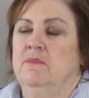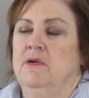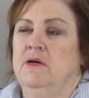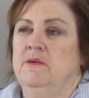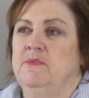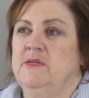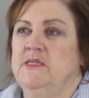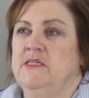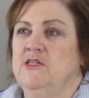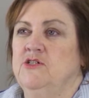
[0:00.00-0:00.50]
a
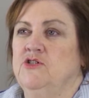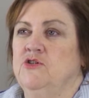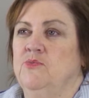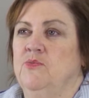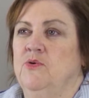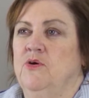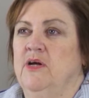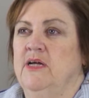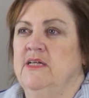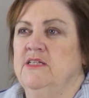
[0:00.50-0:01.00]
position
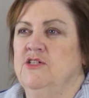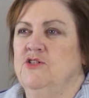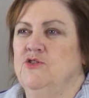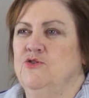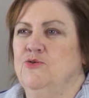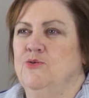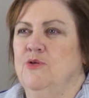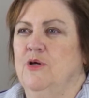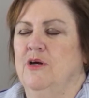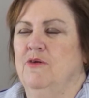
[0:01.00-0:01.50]
where I had to
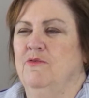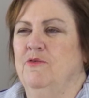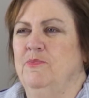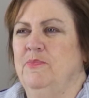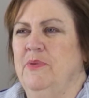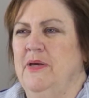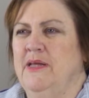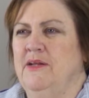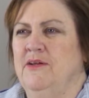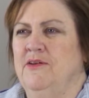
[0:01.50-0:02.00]
do like
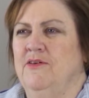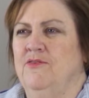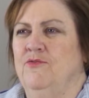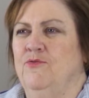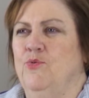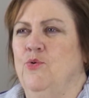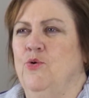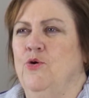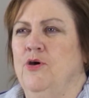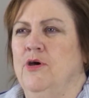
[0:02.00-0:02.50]

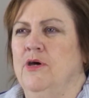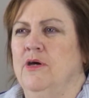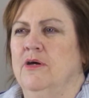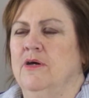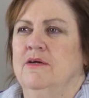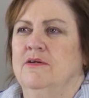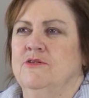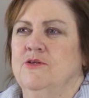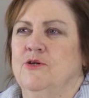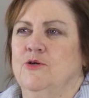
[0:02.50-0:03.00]
repetitive work
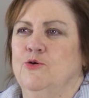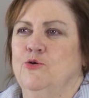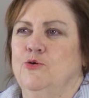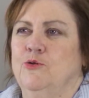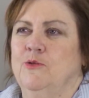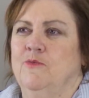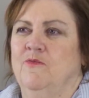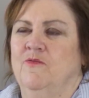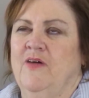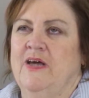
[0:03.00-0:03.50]
because I
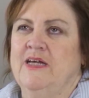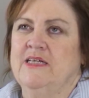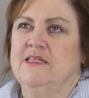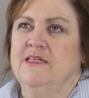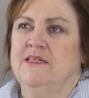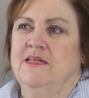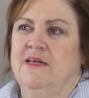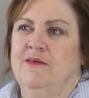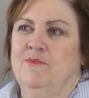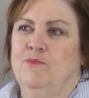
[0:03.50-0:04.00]
couldn't
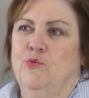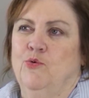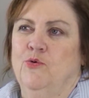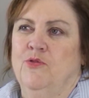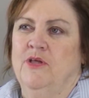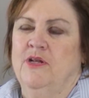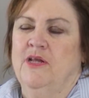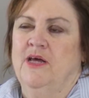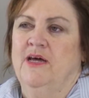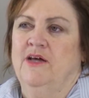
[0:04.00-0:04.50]
vaccinate more
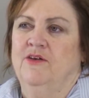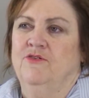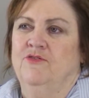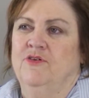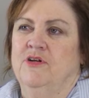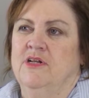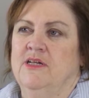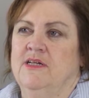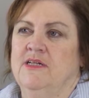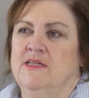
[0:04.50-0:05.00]
than
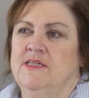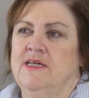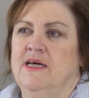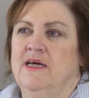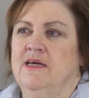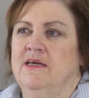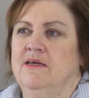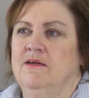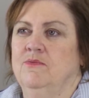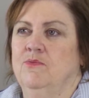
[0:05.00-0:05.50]
100 in a
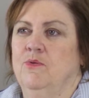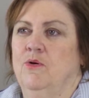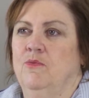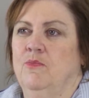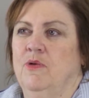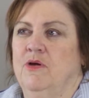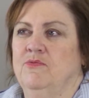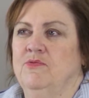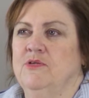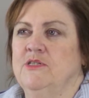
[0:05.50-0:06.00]
day while
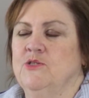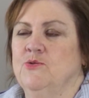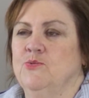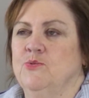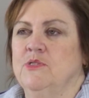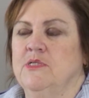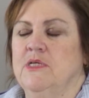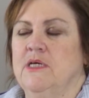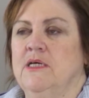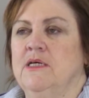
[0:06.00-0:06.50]
my wrist
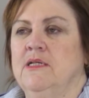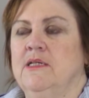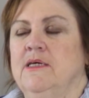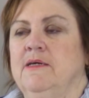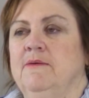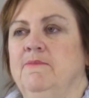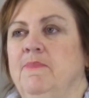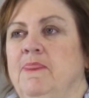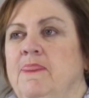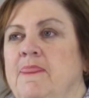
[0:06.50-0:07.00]
was
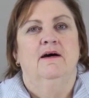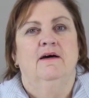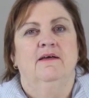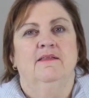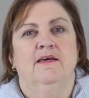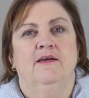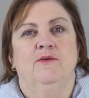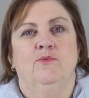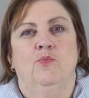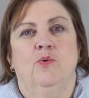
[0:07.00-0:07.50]
healing. I
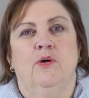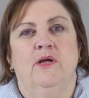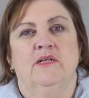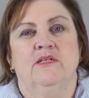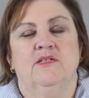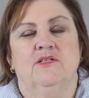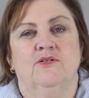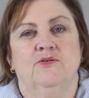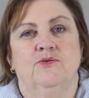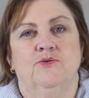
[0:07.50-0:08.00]
then
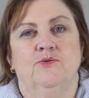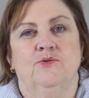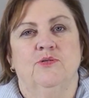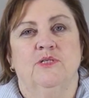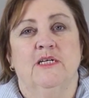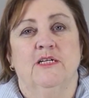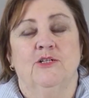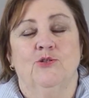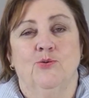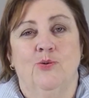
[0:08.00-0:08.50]
went to
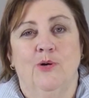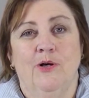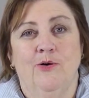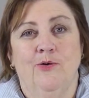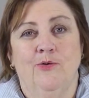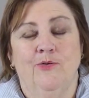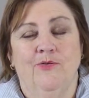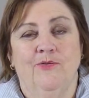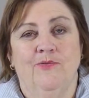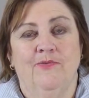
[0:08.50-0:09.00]
sexual
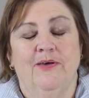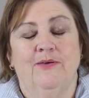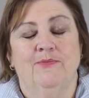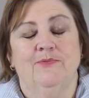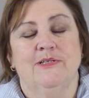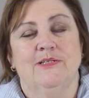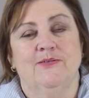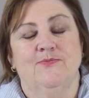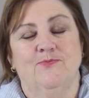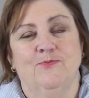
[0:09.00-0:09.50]
health, and that
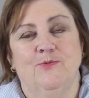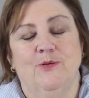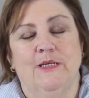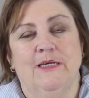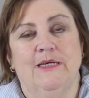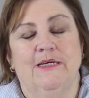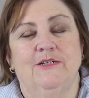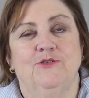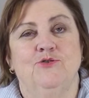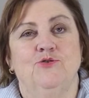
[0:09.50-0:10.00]
was
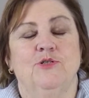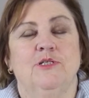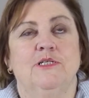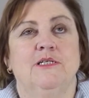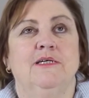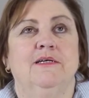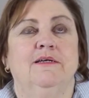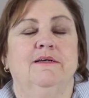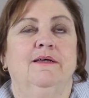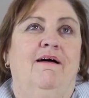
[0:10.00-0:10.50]
really
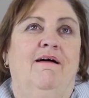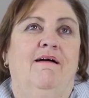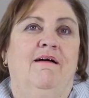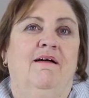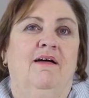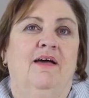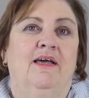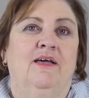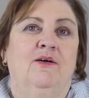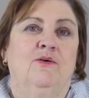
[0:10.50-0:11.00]
interesting.
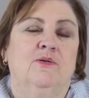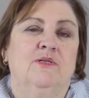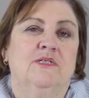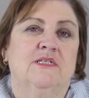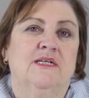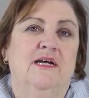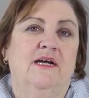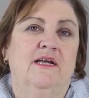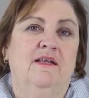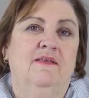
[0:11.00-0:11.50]
I
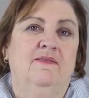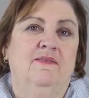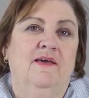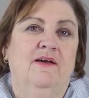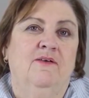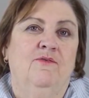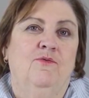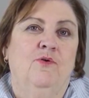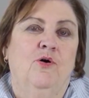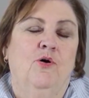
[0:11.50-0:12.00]
stayed in
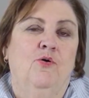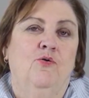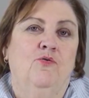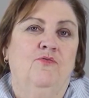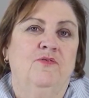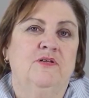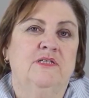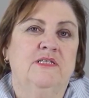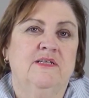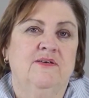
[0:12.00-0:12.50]
that role
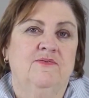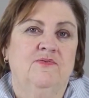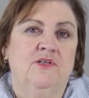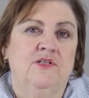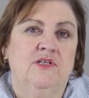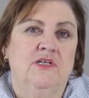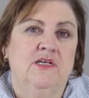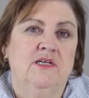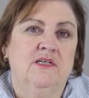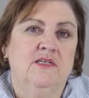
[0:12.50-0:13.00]
for
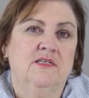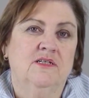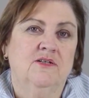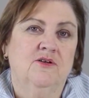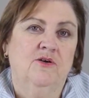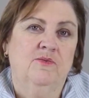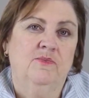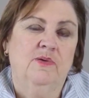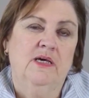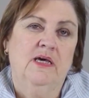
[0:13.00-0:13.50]
7 years, and
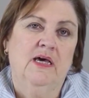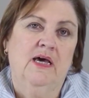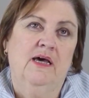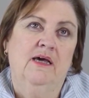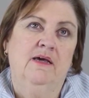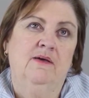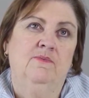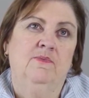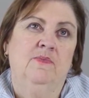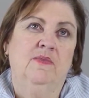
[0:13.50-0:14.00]
I
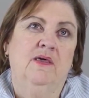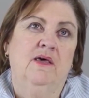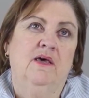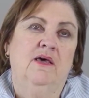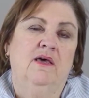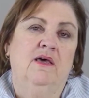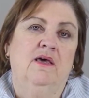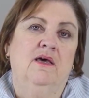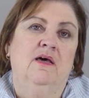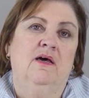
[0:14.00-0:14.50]
became
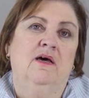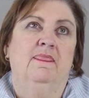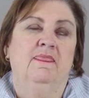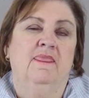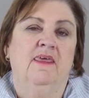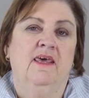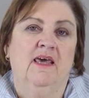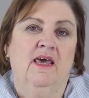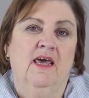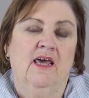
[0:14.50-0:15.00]

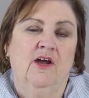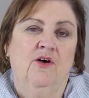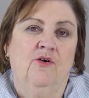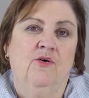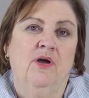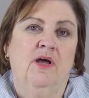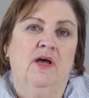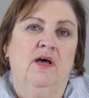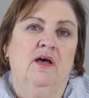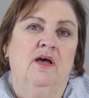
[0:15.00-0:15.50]
the
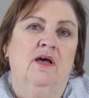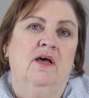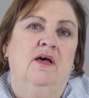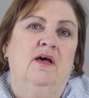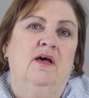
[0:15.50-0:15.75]
area